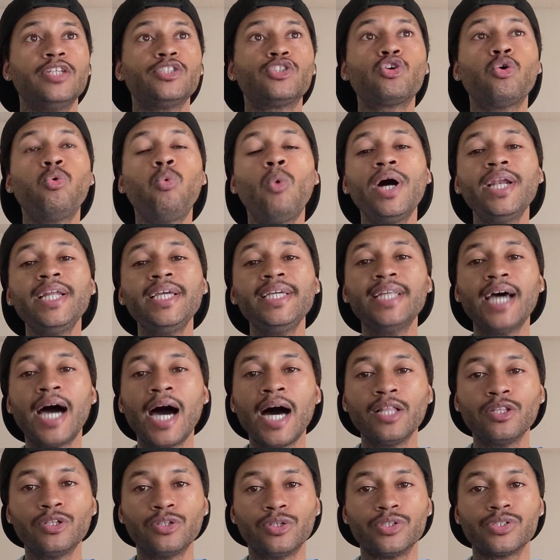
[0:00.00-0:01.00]

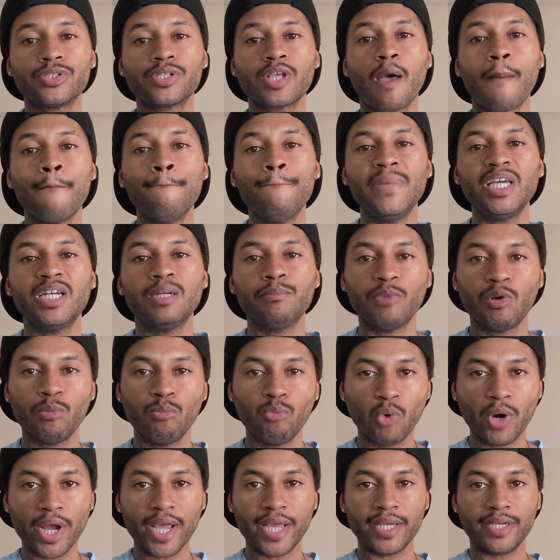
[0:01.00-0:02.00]
$20
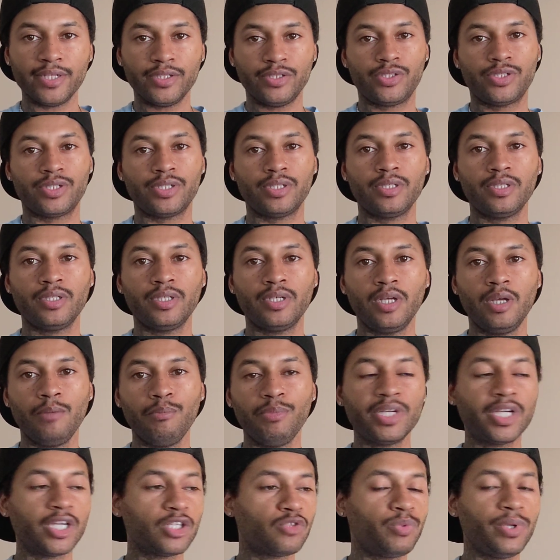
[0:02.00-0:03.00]
minimum wage,
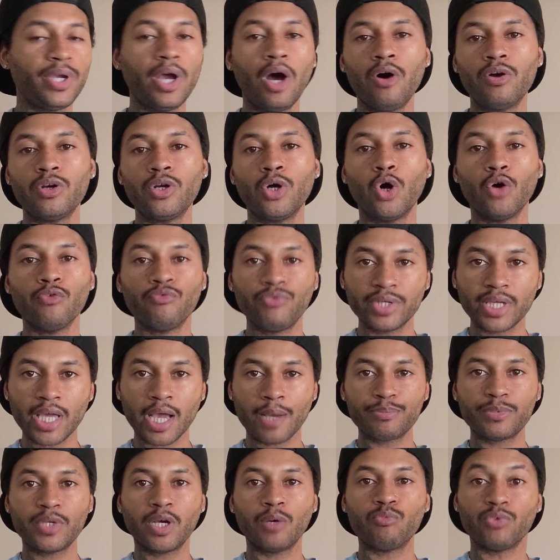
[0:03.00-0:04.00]
because we all know if we
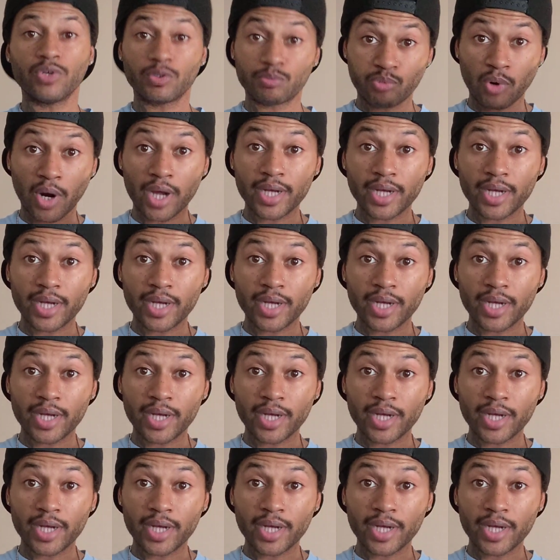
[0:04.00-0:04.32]
kept up with